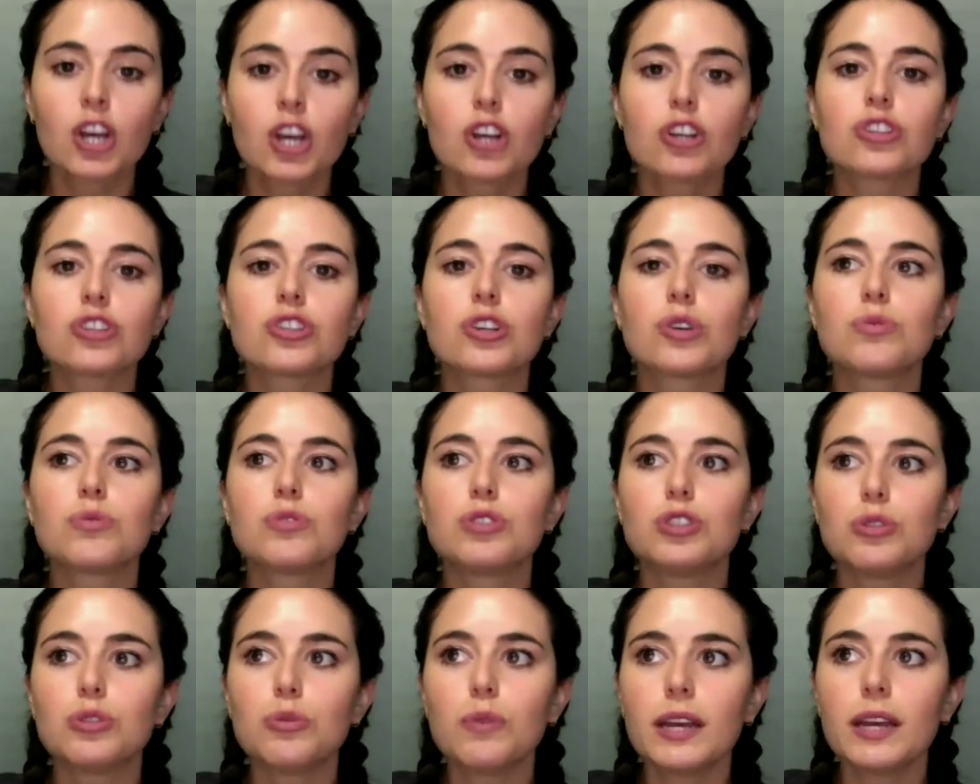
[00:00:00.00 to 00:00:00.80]
So
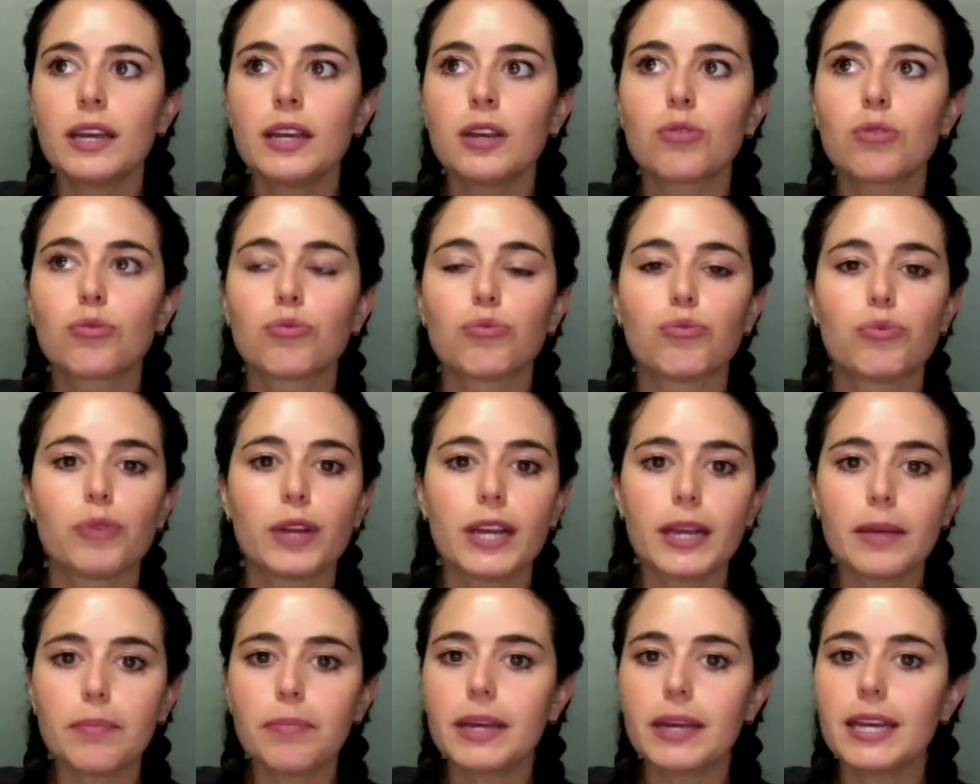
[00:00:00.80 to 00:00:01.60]
doing
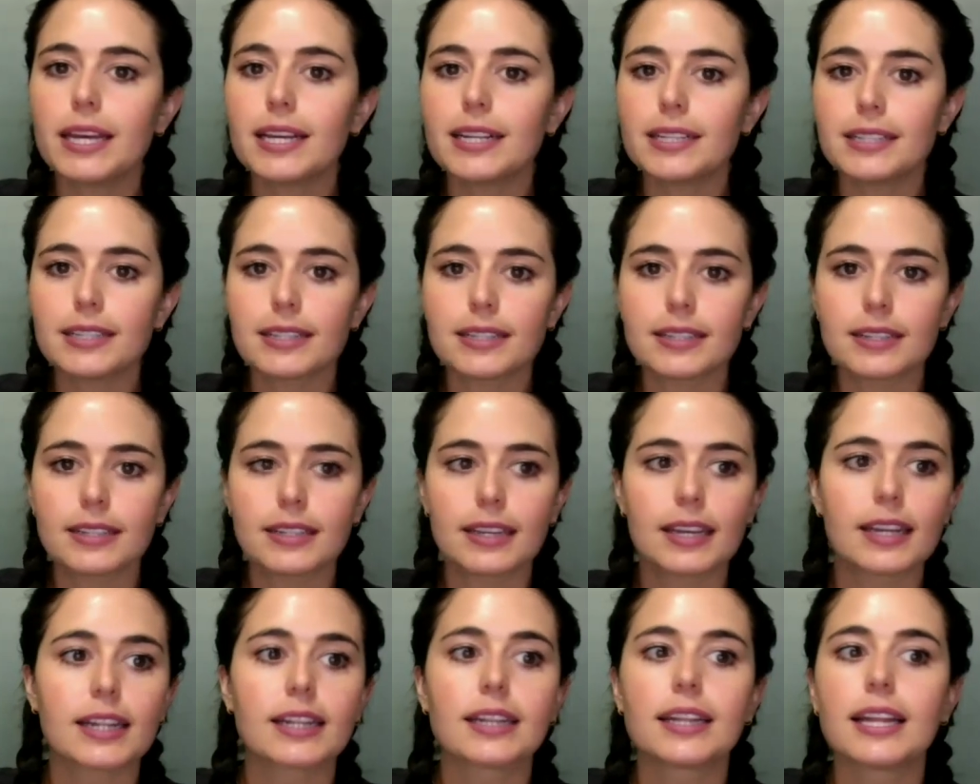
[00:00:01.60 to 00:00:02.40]
repeat
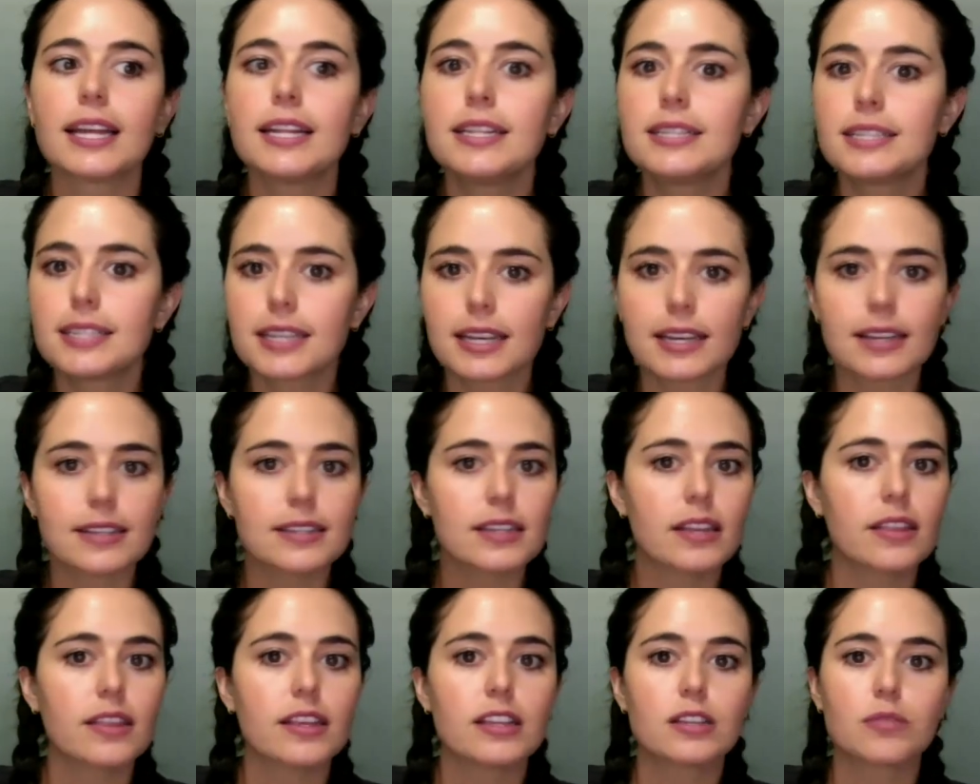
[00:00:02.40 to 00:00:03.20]
cleanses
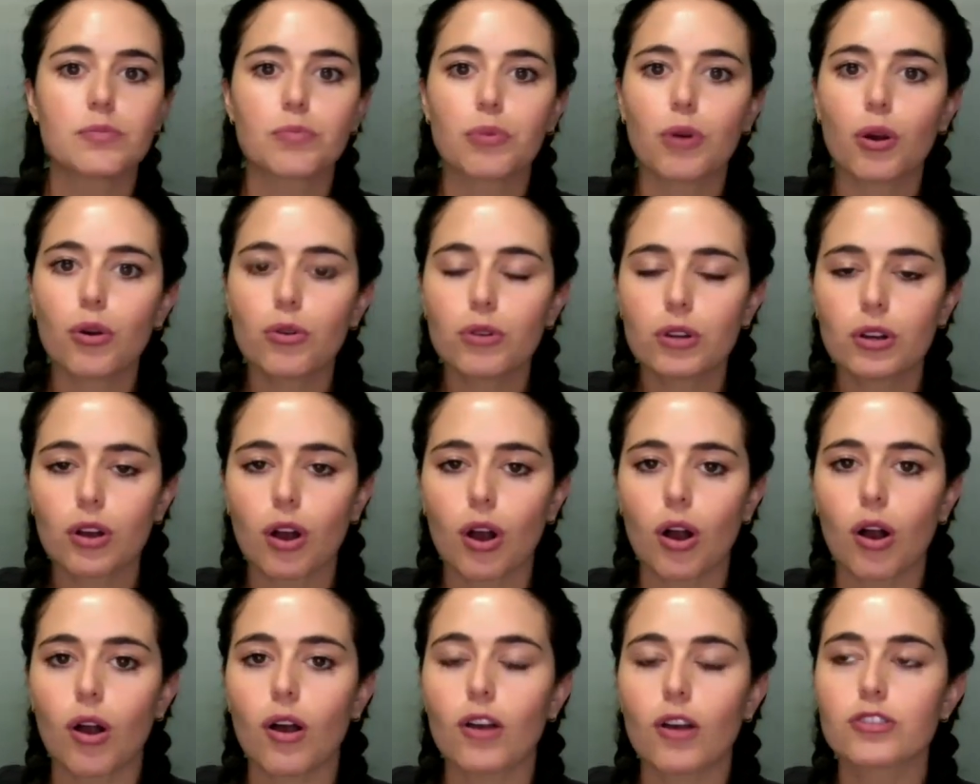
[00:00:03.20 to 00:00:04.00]
in these
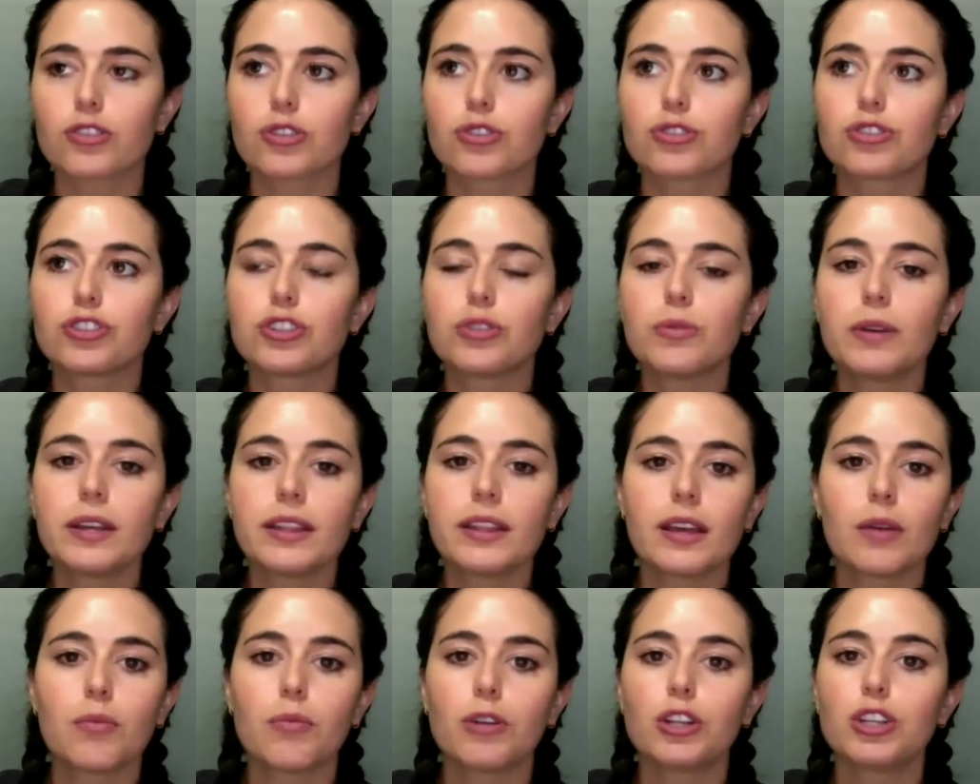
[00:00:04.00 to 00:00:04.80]
protocols or doing
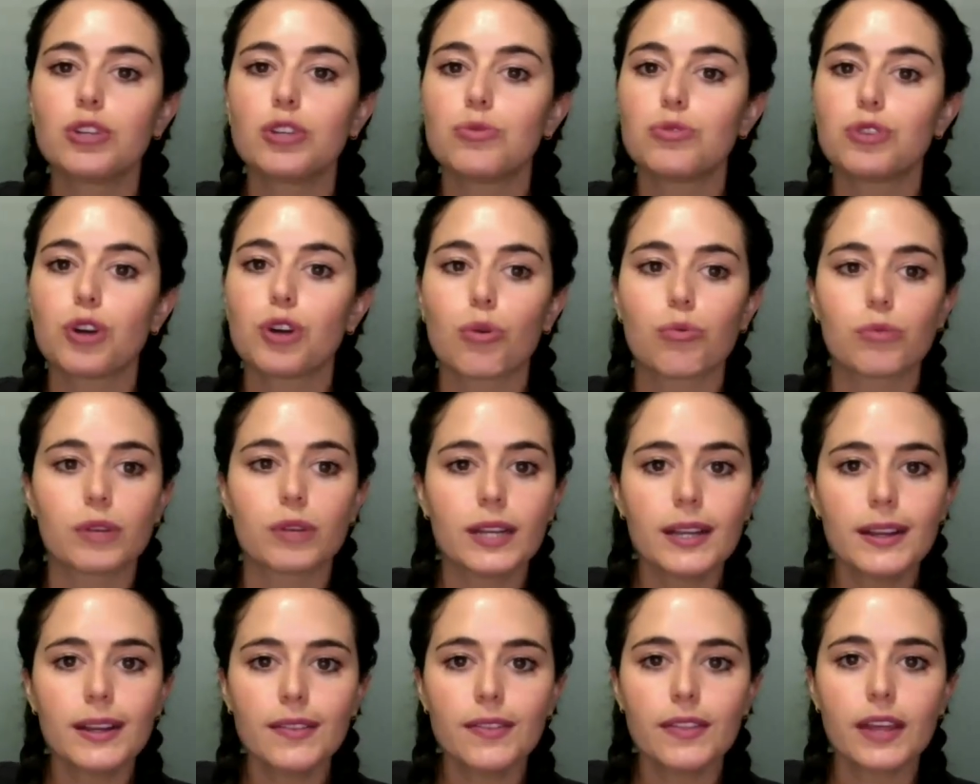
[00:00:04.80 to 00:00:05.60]
them when you don't
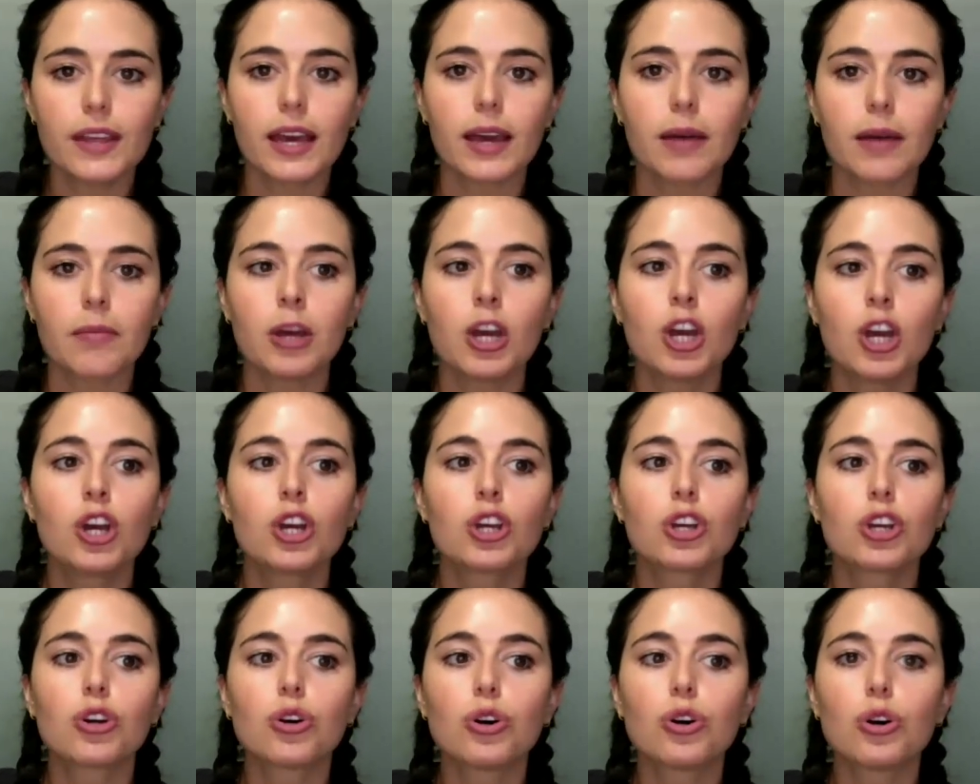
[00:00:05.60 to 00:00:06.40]
need them
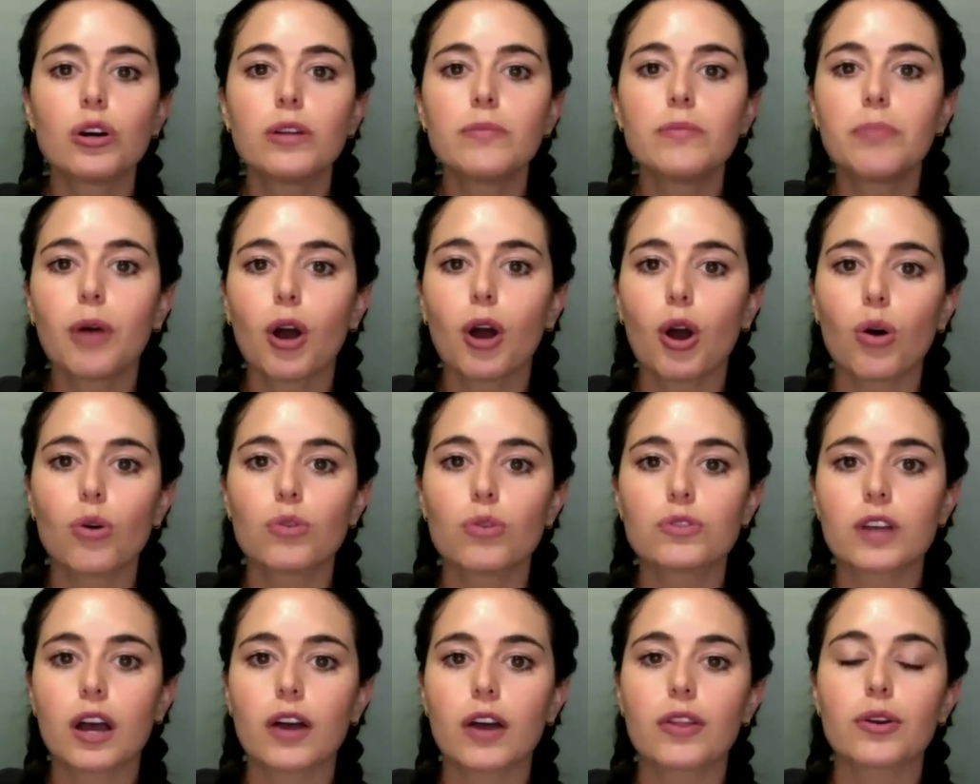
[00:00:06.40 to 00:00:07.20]
could
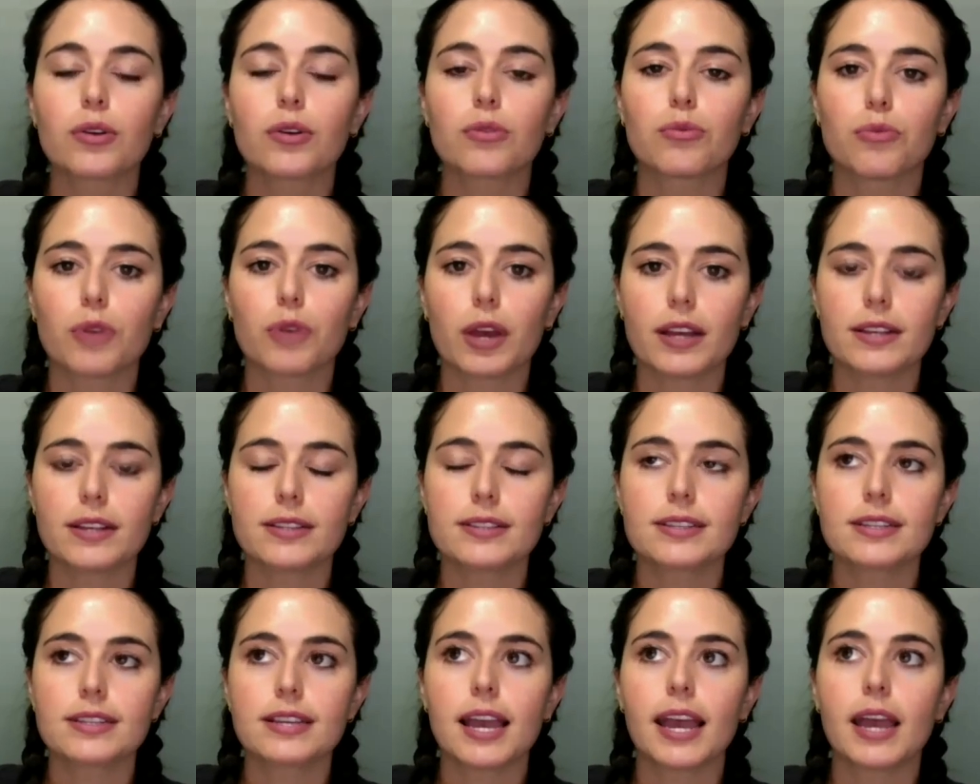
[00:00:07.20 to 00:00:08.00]
pose other
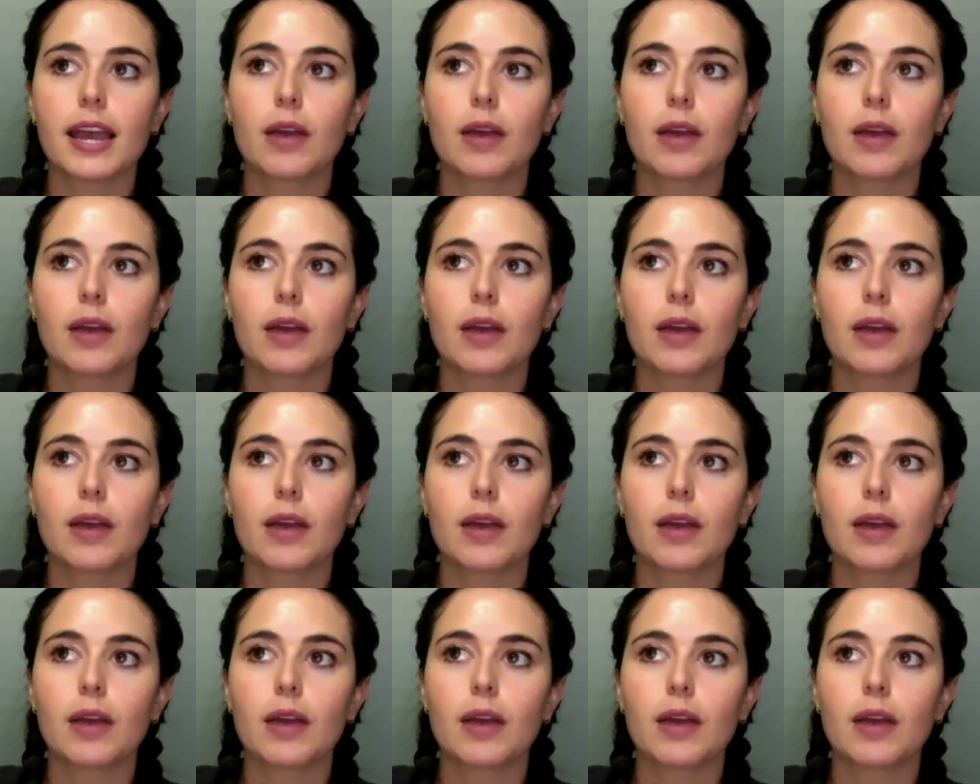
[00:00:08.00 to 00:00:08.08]
risk.